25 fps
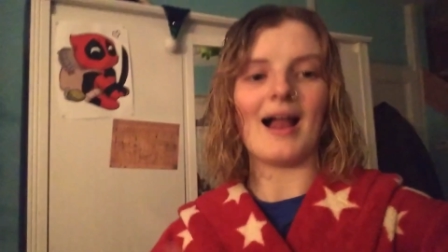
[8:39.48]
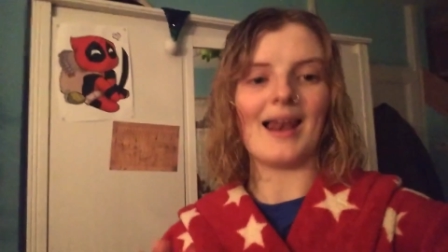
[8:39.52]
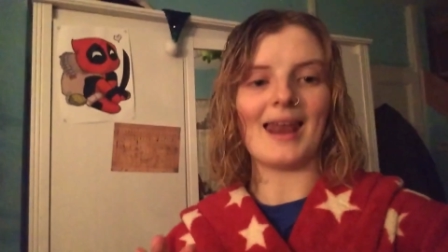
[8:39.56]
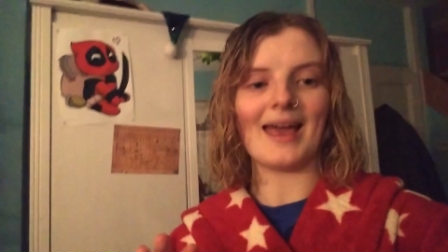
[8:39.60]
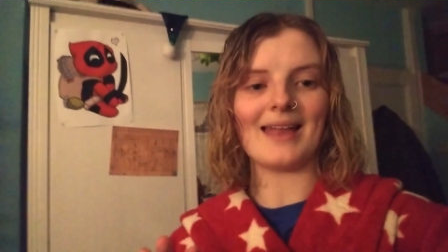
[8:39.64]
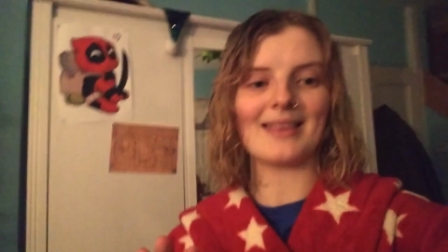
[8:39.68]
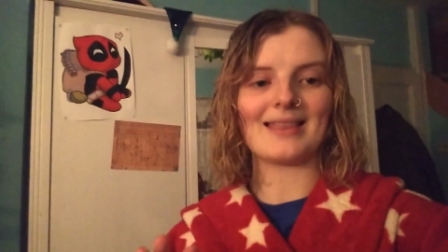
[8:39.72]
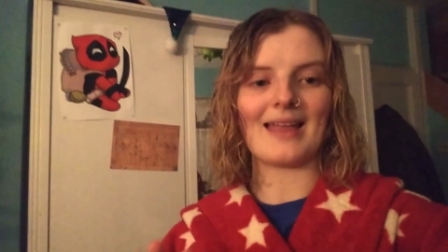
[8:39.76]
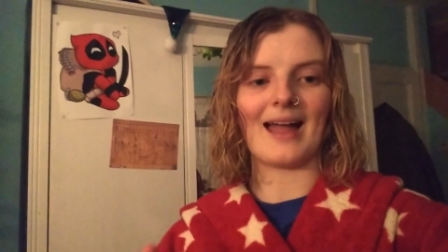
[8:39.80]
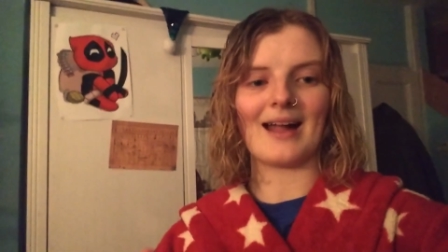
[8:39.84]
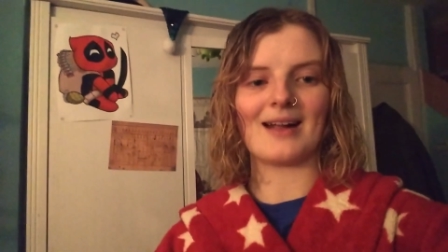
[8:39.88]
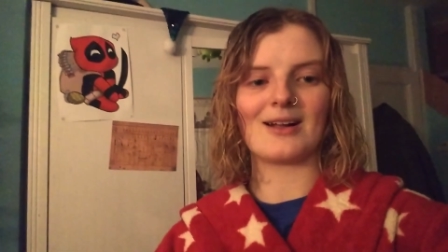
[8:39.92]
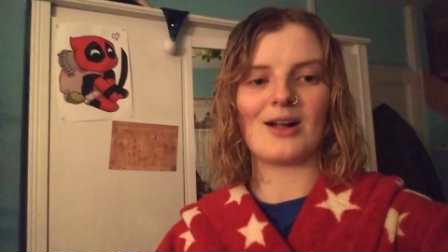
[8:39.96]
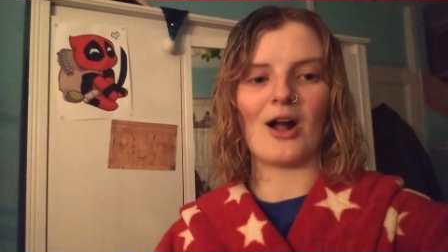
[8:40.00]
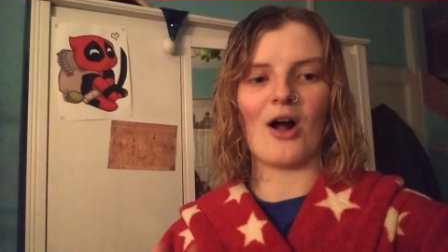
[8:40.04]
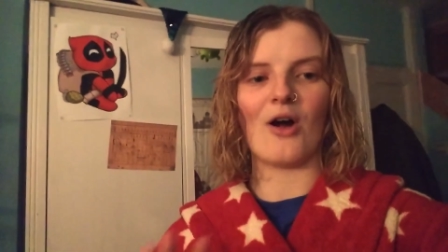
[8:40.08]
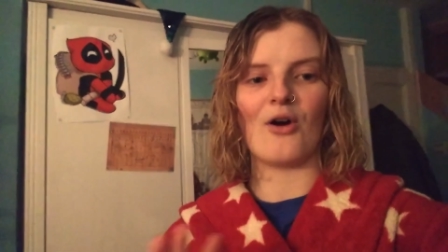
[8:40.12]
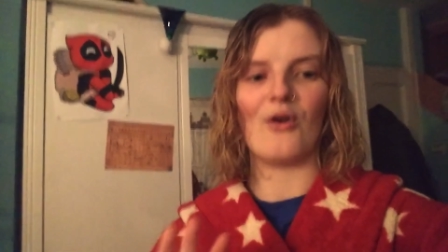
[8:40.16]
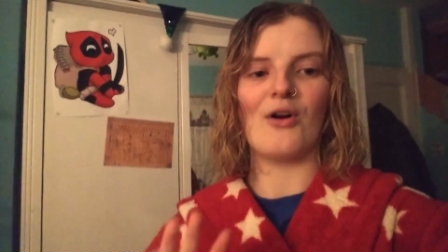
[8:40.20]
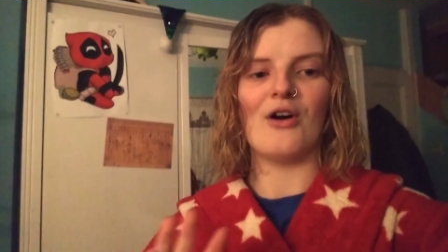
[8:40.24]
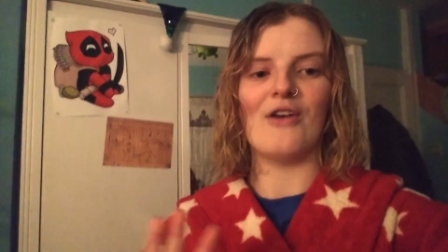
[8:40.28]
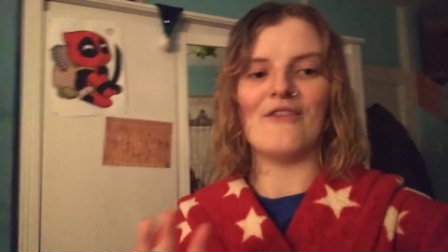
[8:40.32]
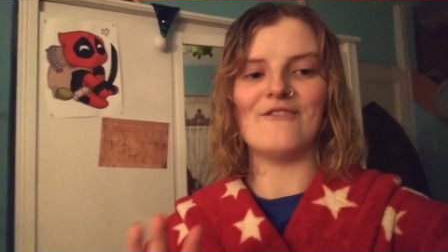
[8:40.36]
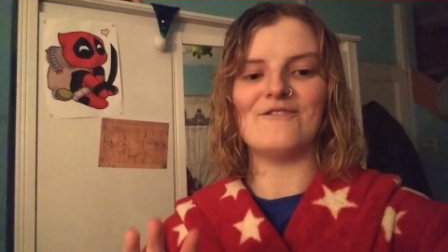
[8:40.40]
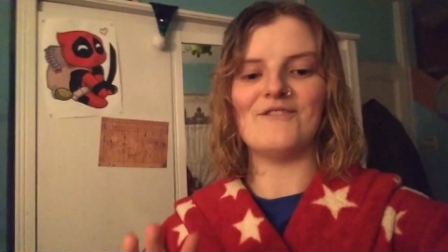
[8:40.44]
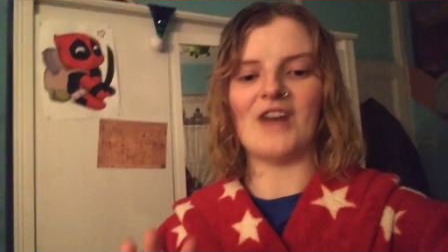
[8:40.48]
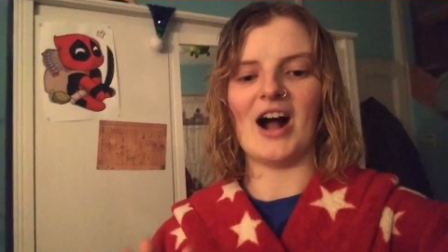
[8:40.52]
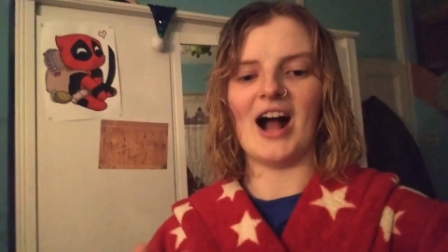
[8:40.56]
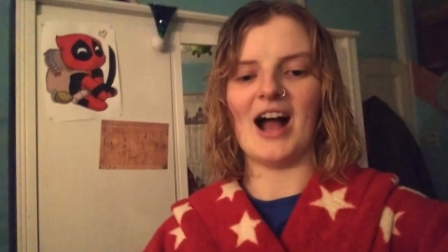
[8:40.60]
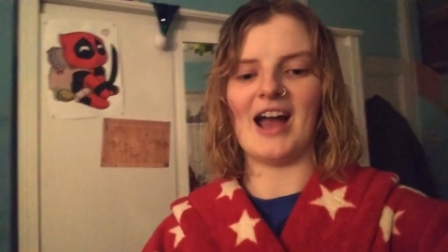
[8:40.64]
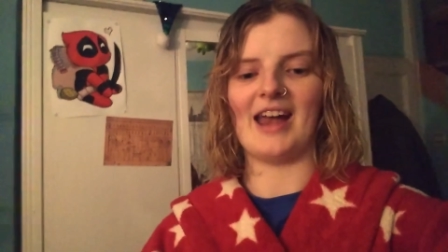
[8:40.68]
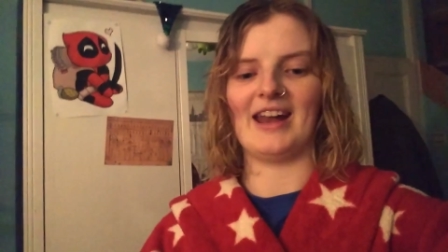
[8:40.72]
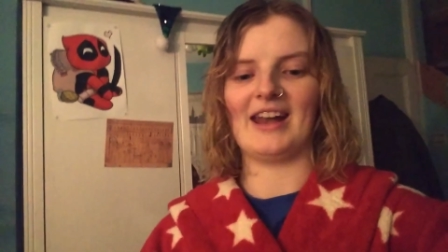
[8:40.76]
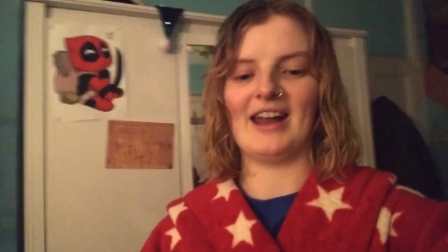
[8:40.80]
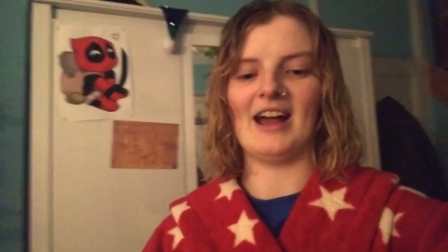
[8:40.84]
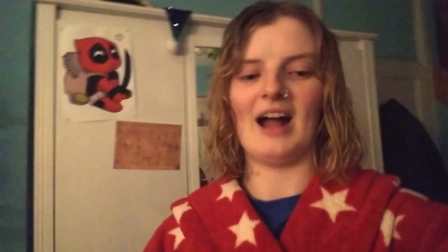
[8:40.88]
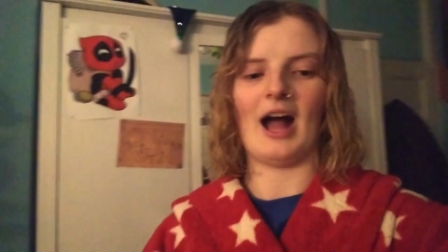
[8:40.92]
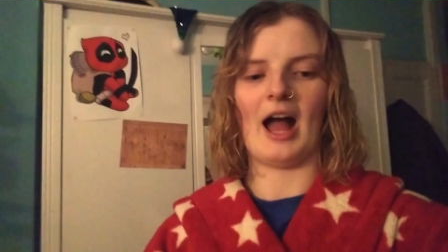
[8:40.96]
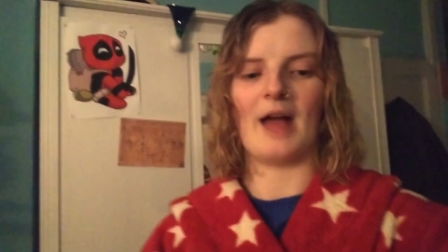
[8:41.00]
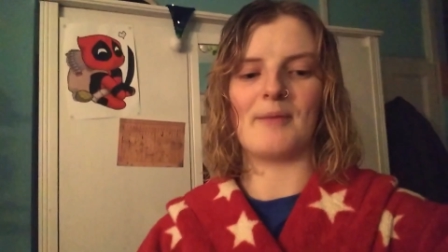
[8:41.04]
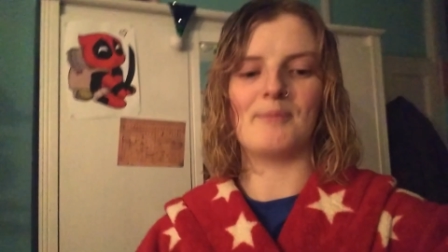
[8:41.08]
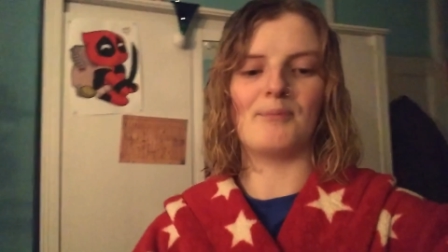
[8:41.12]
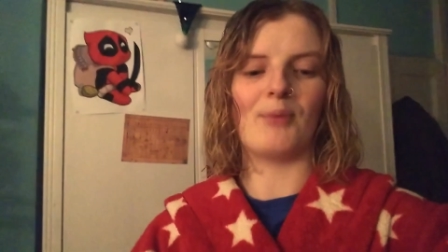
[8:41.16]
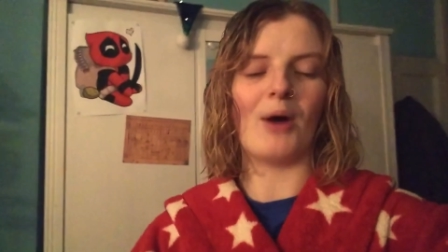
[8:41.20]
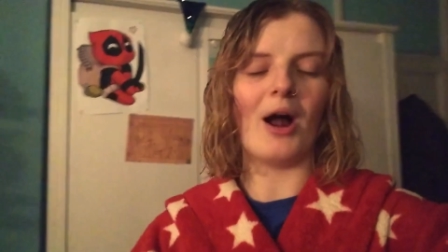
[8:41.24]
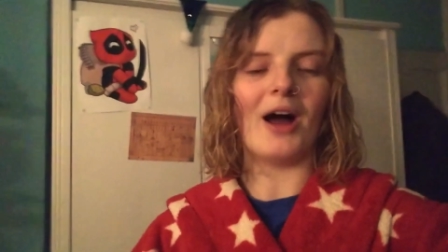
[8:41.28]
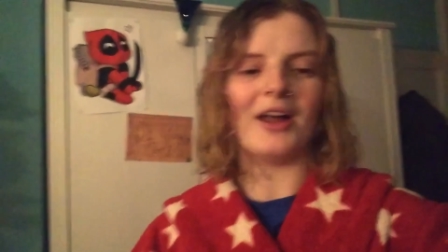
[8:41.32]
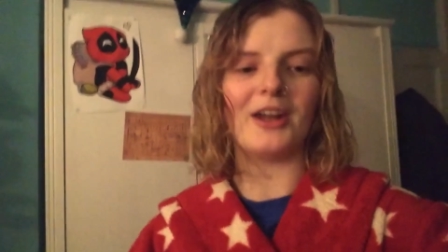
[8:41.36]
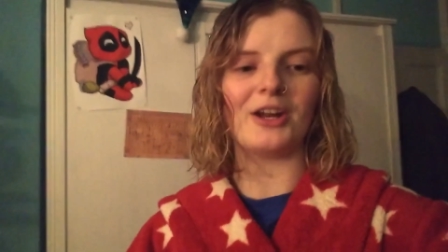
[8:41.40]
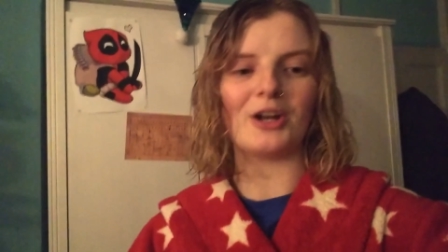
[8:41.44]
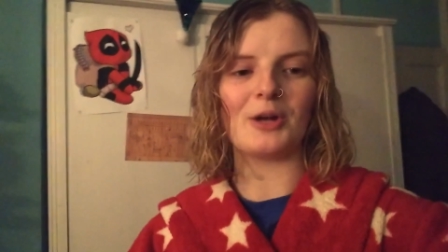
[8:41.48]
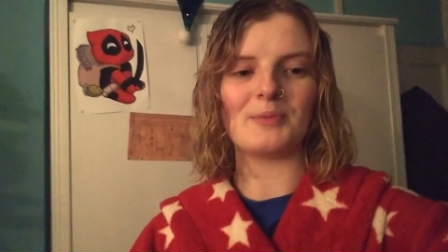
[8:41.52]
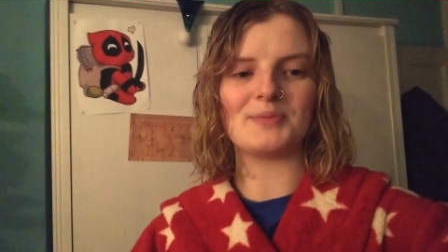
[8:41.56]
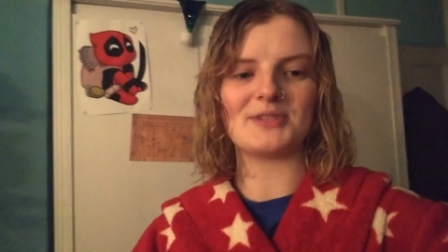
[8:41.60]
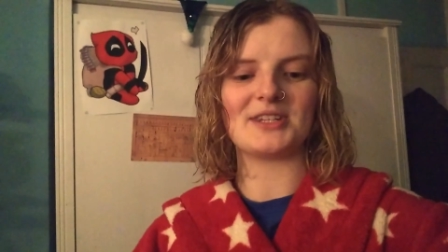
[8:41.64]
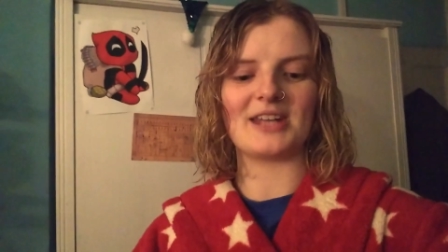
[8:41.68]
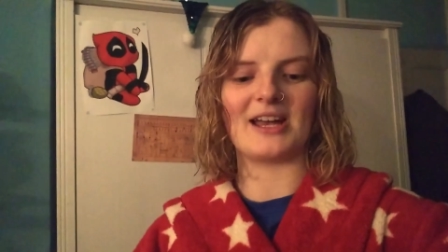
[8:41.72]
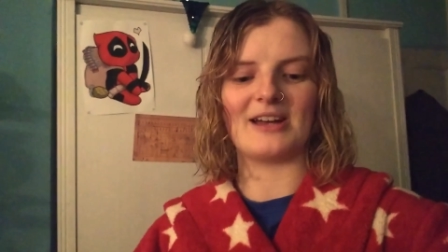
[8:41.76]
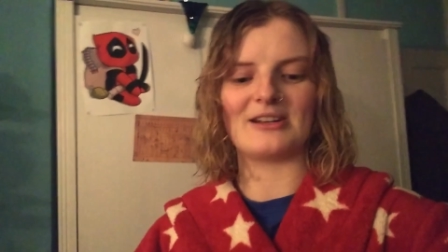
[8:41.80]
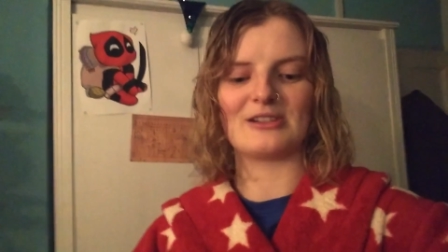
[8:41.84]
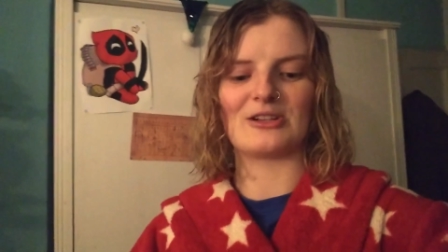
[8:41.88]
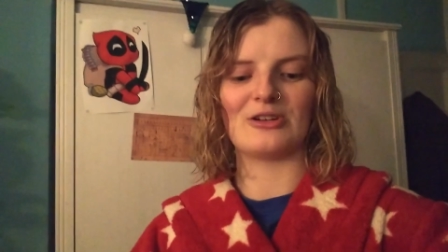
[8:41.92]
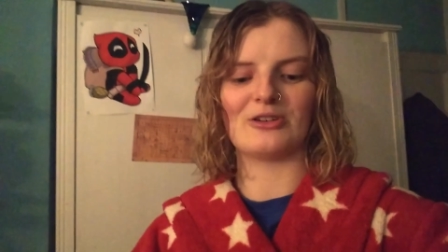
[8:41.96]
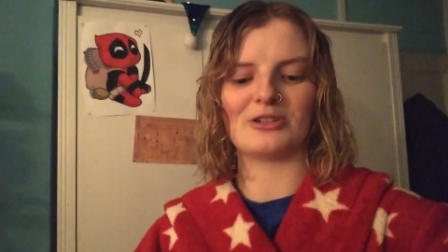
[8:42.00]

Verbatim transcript: I let that go. Fine. I brought it upstairs,